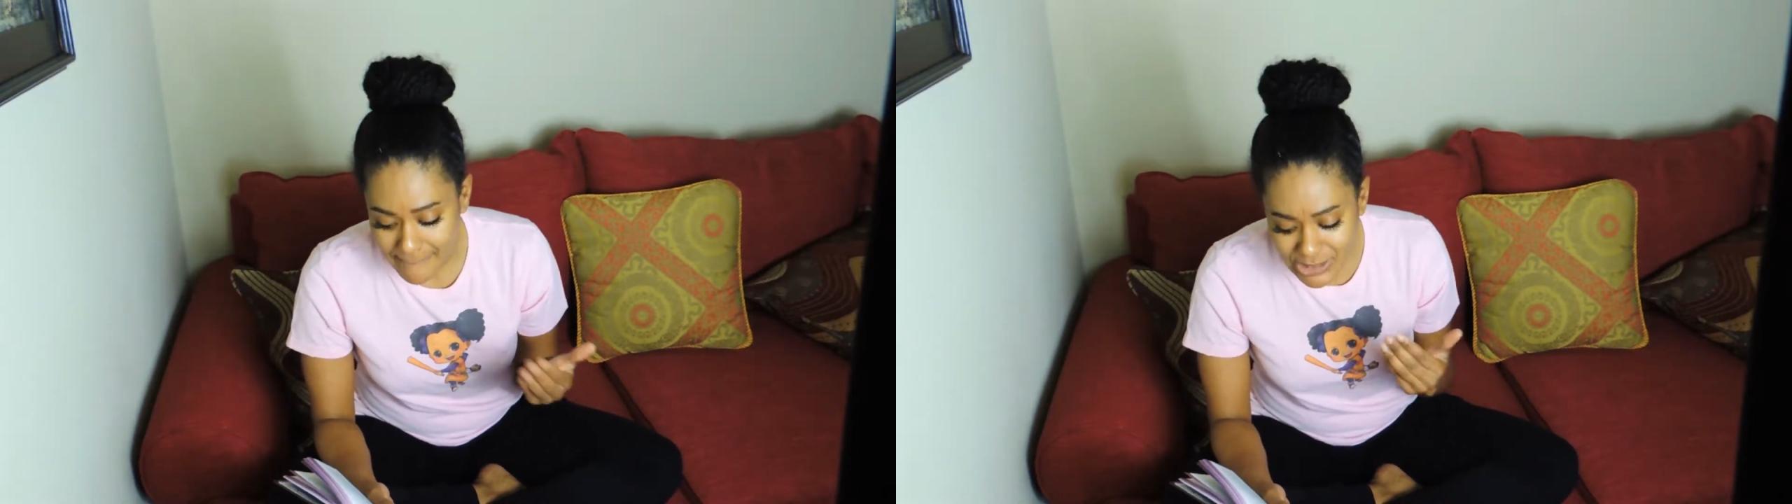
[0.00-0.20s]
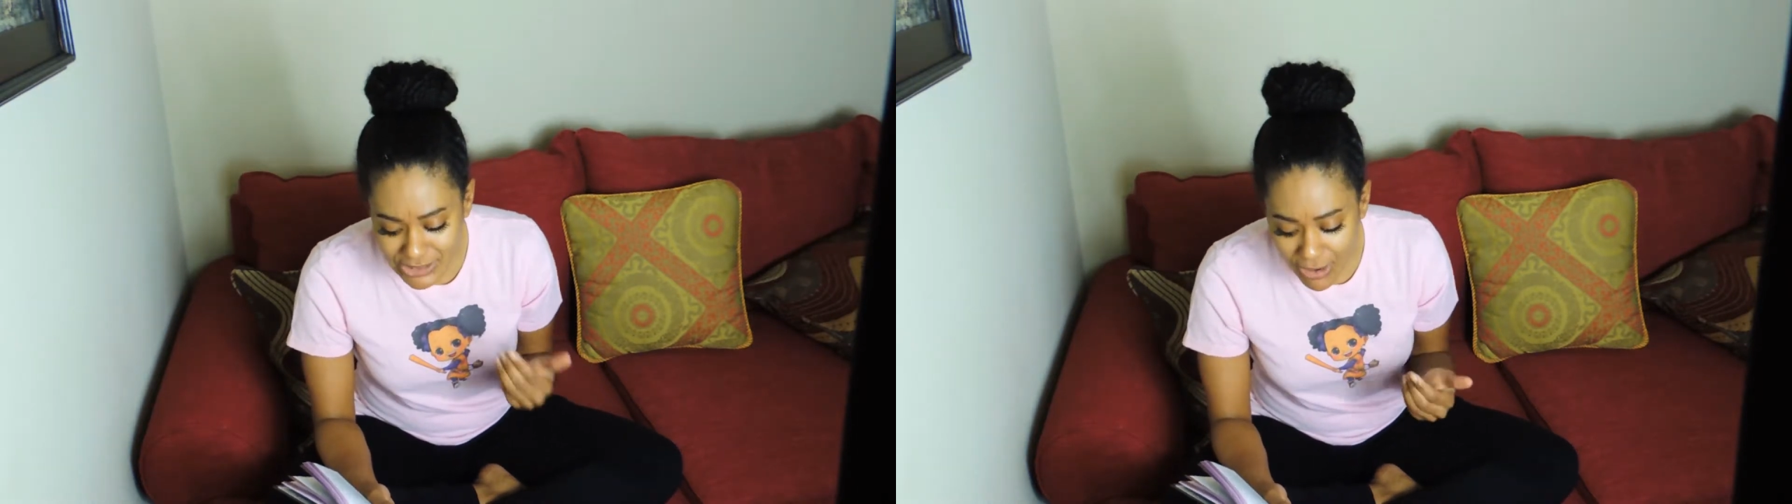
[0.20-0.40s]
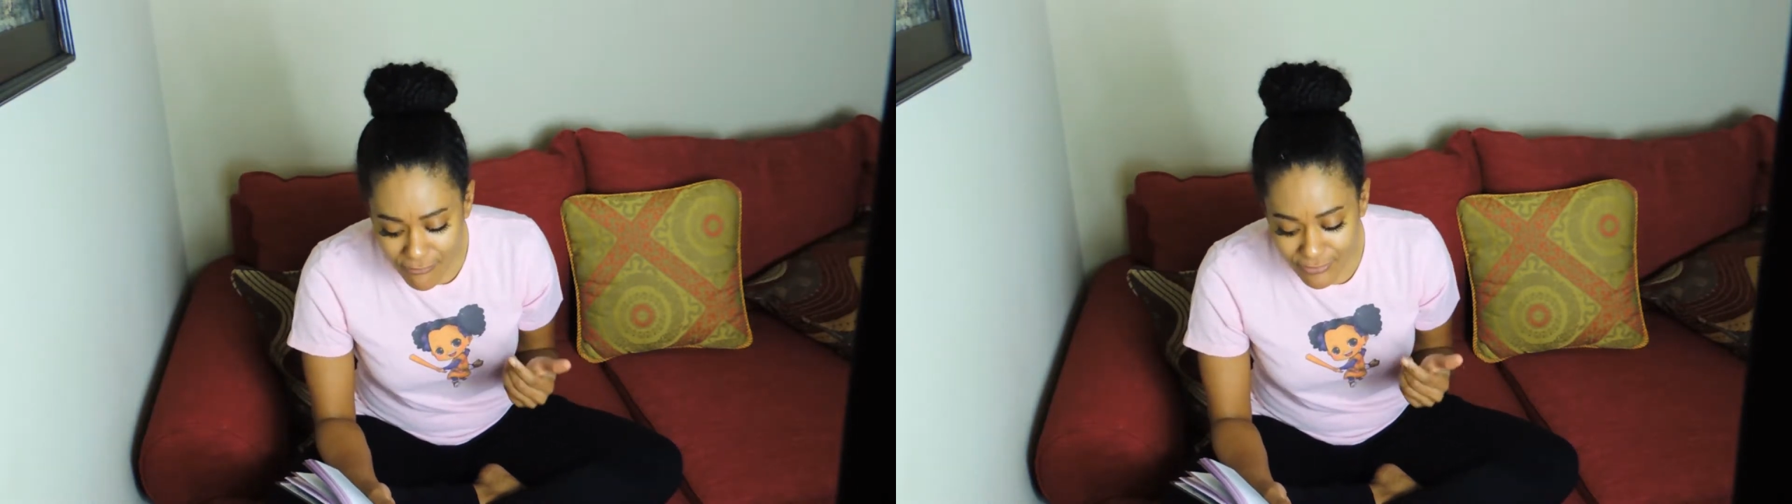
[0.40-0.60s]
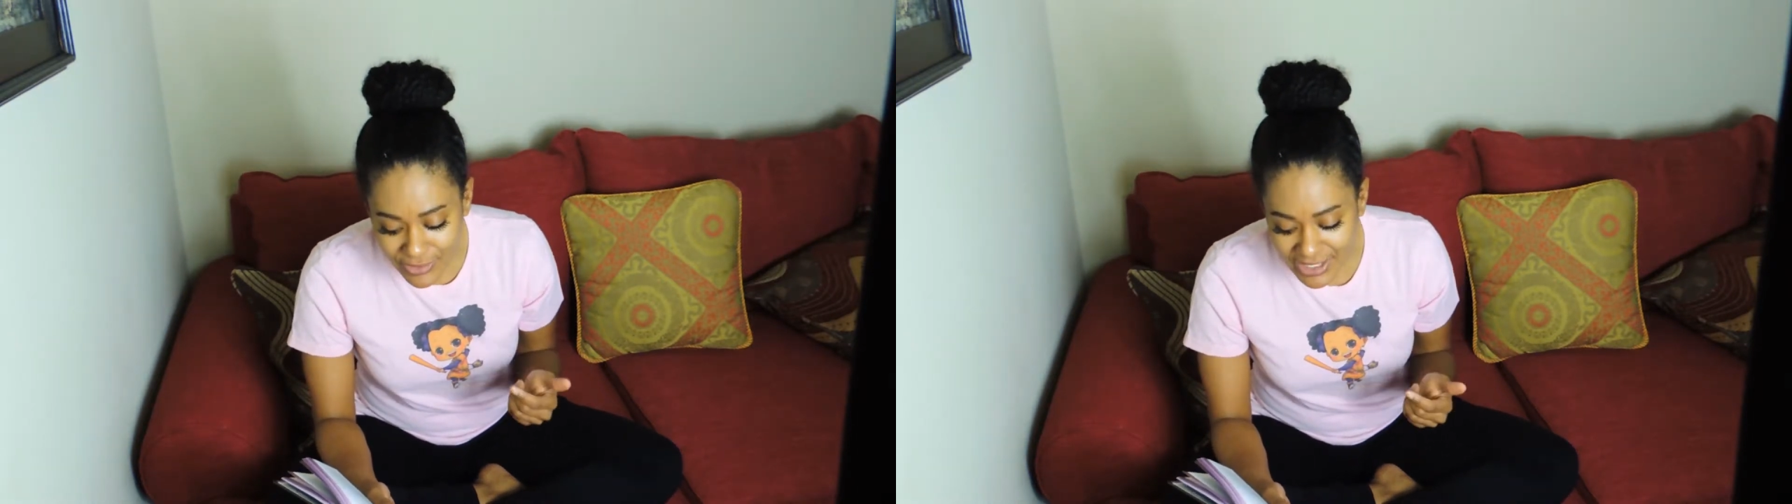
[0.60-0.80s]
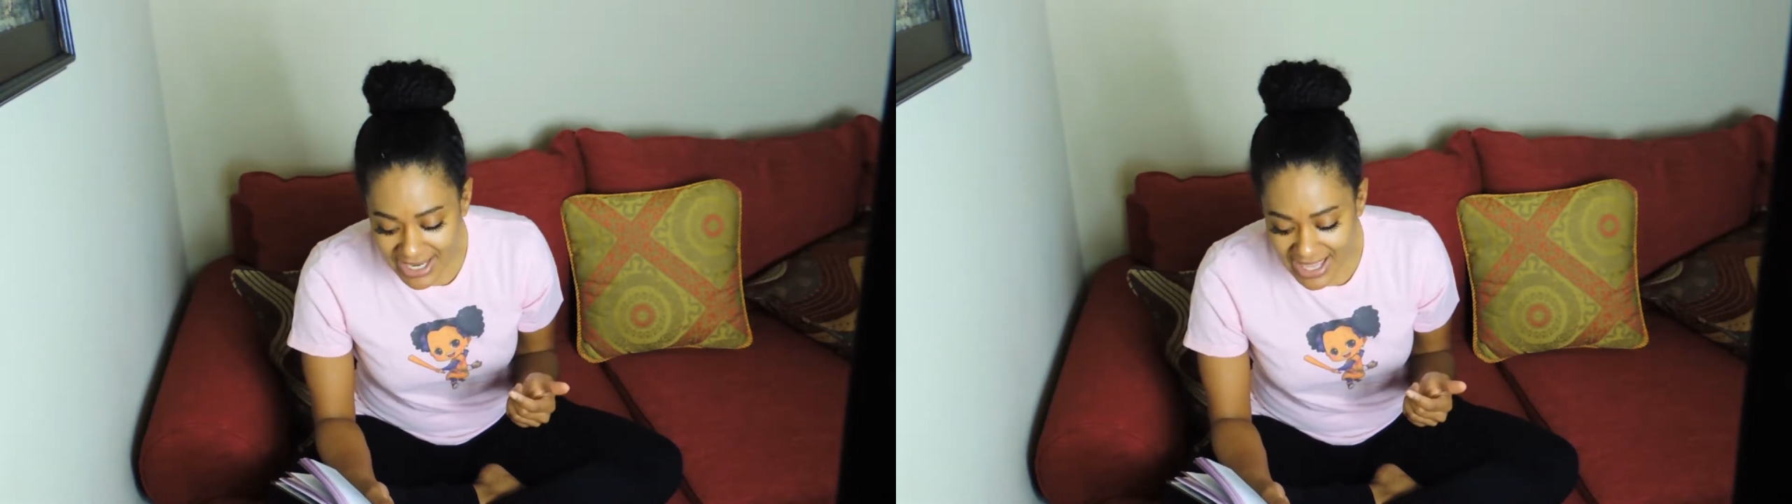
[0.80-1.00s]
But don't
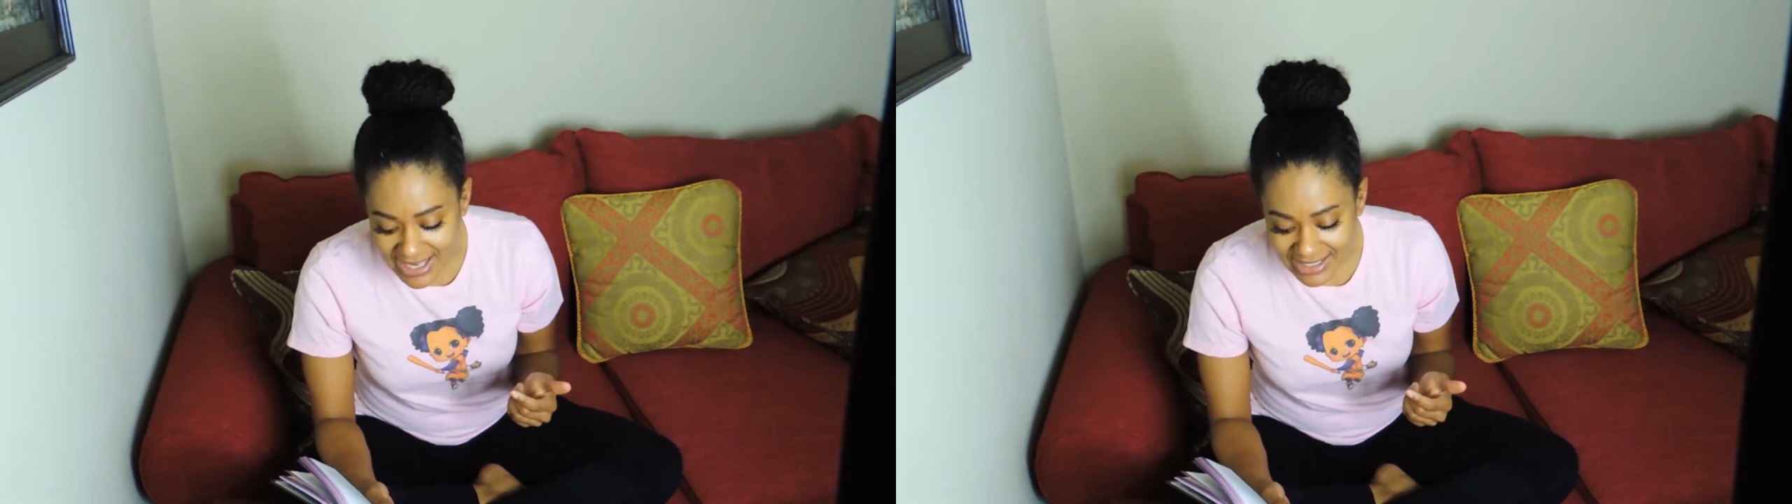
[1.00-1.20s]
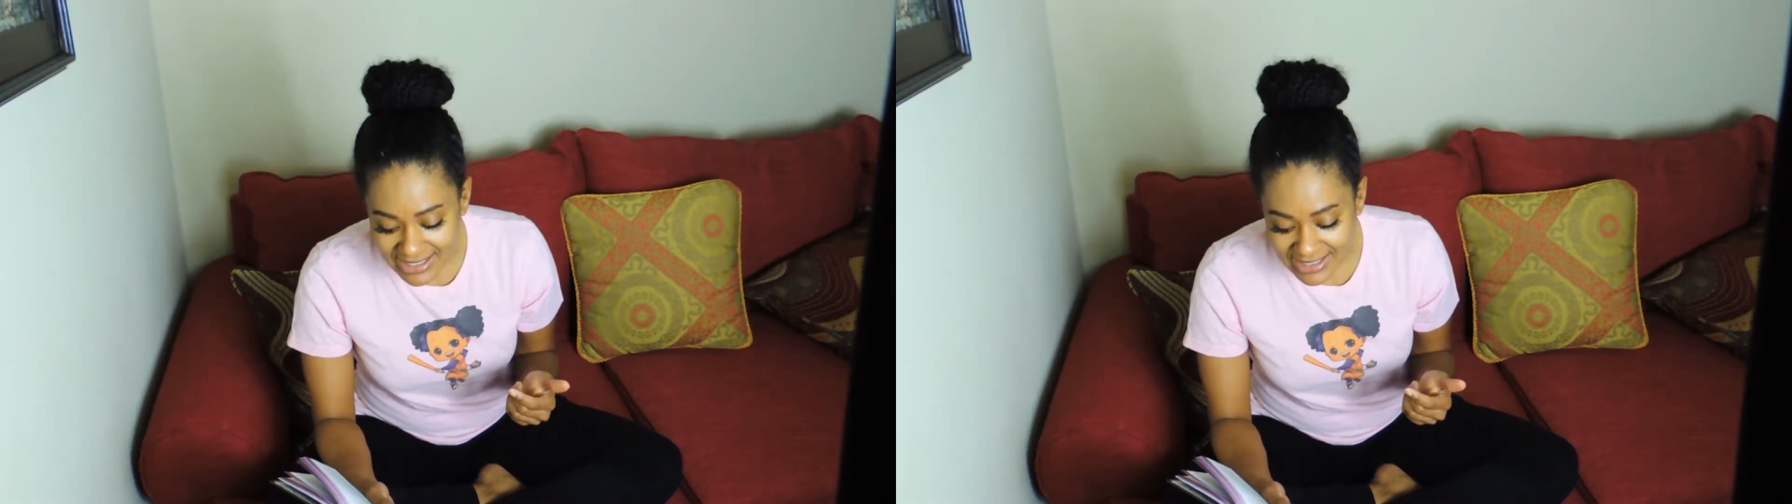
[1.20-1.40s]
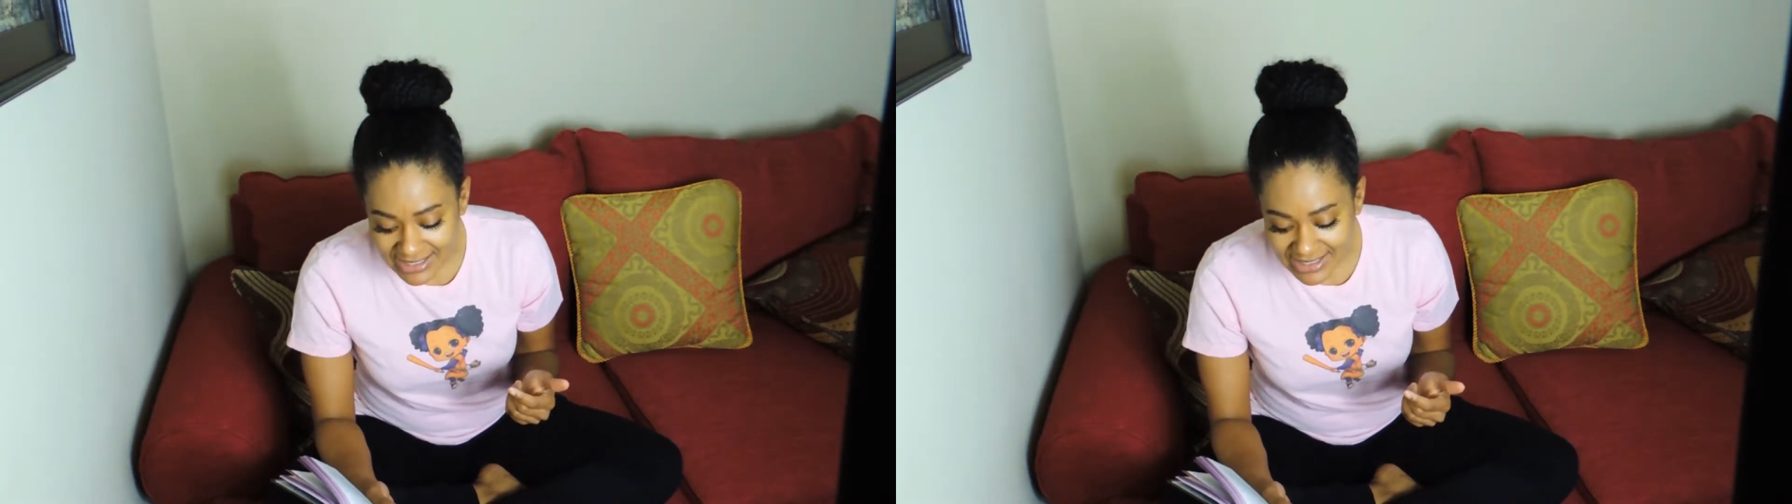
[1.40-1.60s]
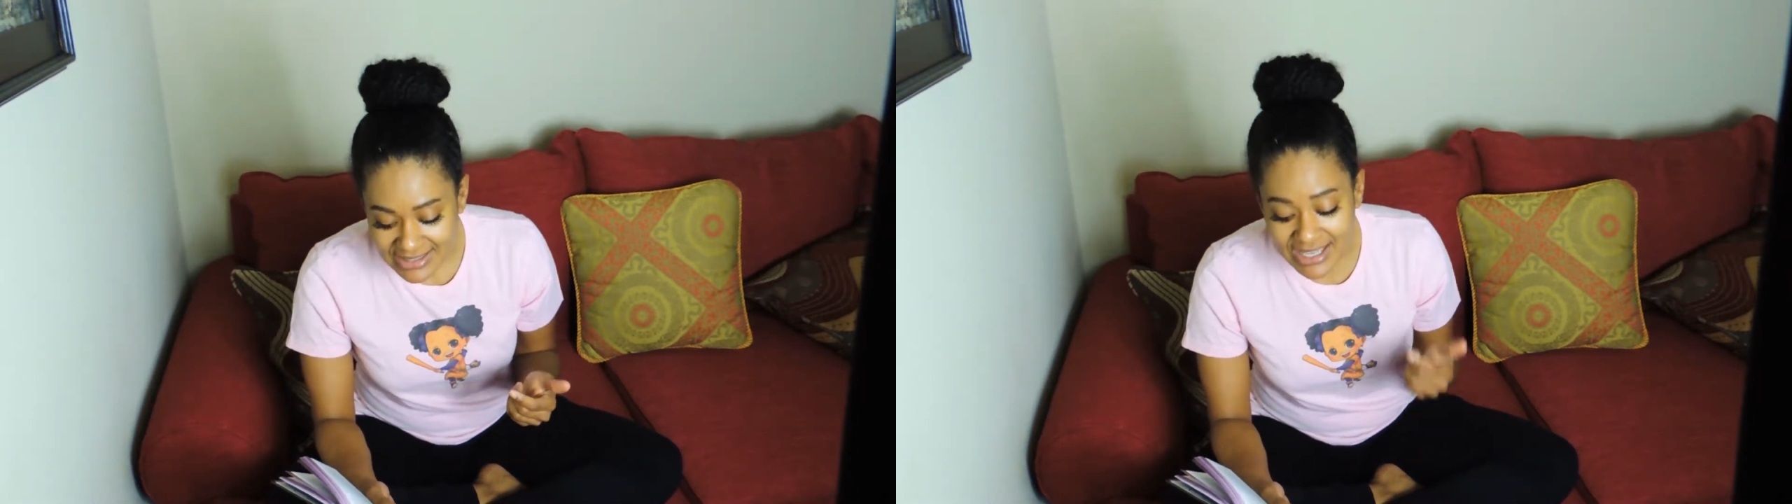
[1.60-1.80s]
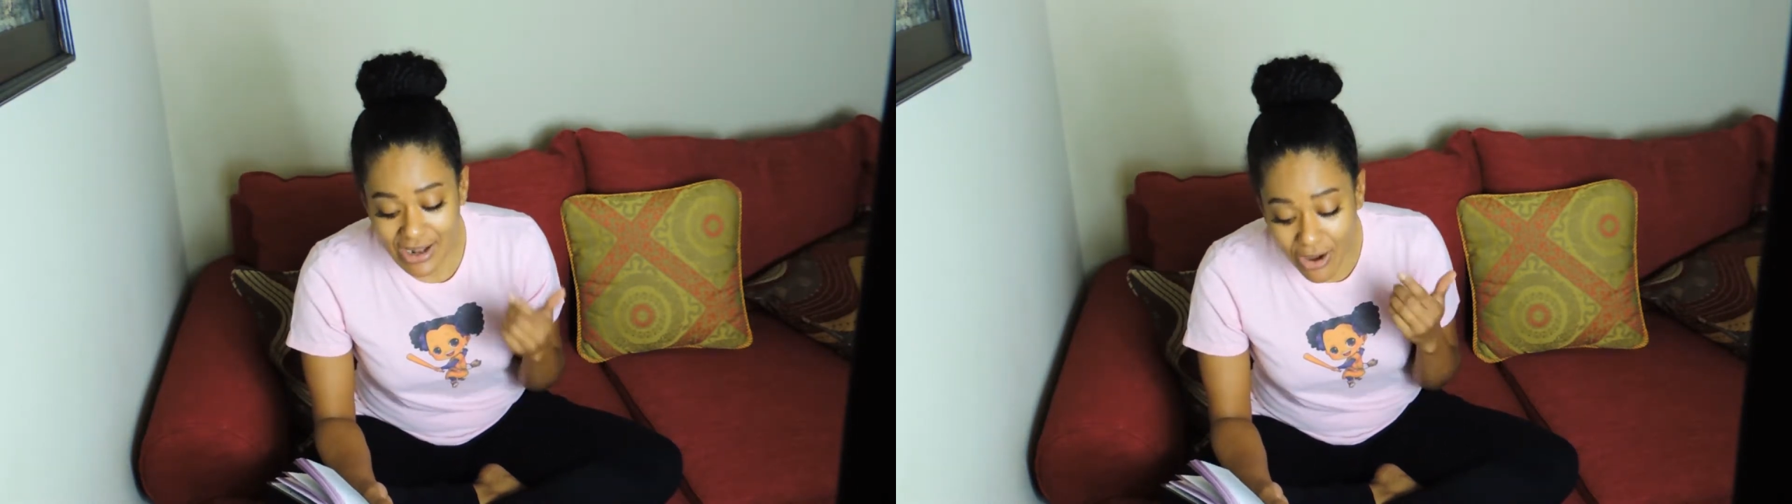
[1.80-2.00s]
forget
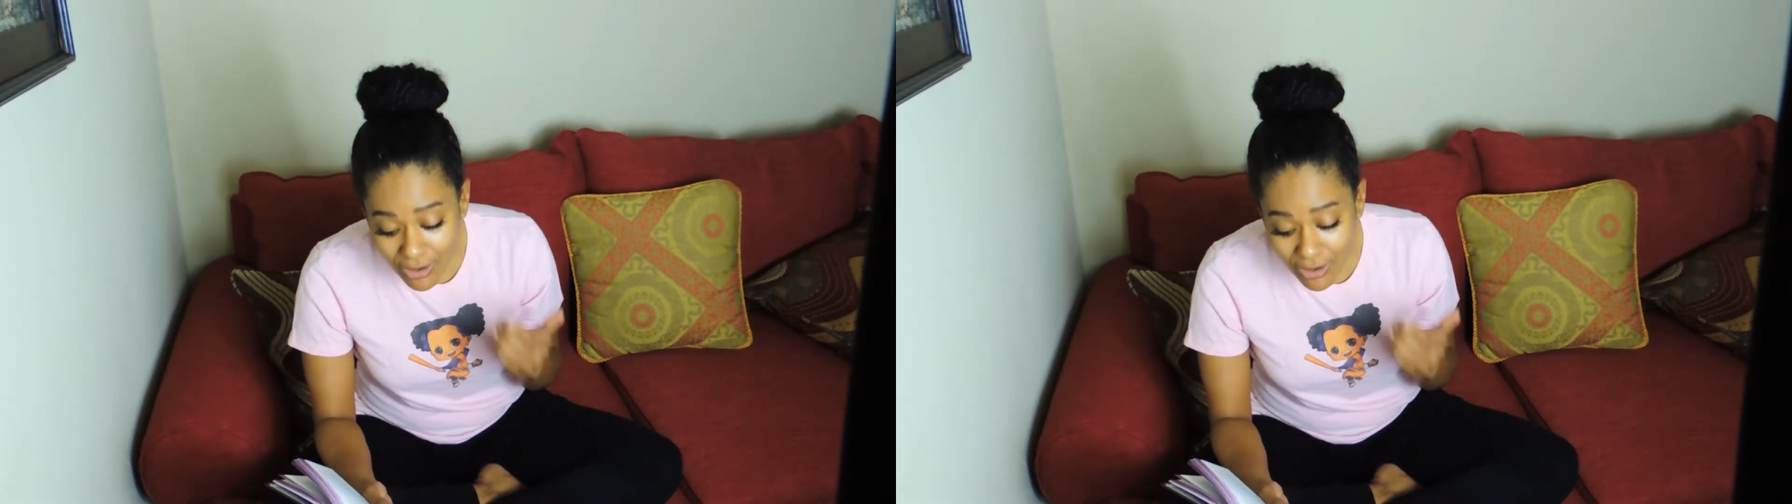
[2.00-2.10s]
that